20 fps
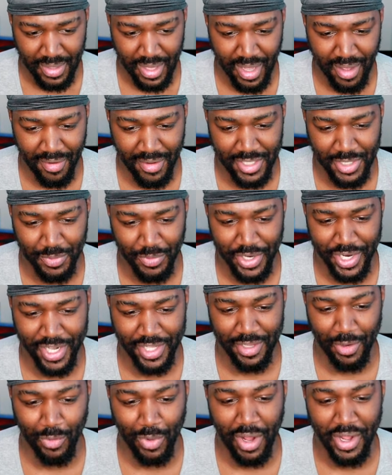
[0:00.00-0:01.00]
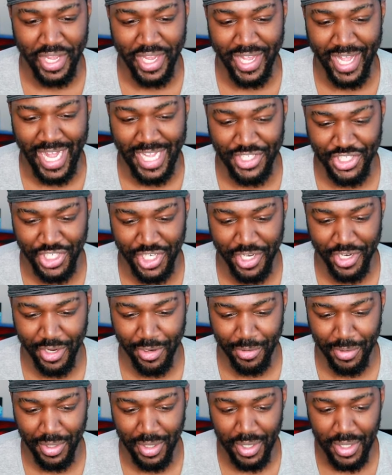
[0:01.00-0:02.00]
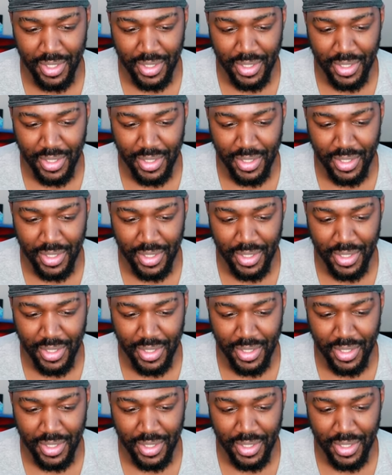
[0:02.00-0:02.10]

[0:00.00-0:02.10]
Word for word: Oh, he's wanted the walking hot Cheeto.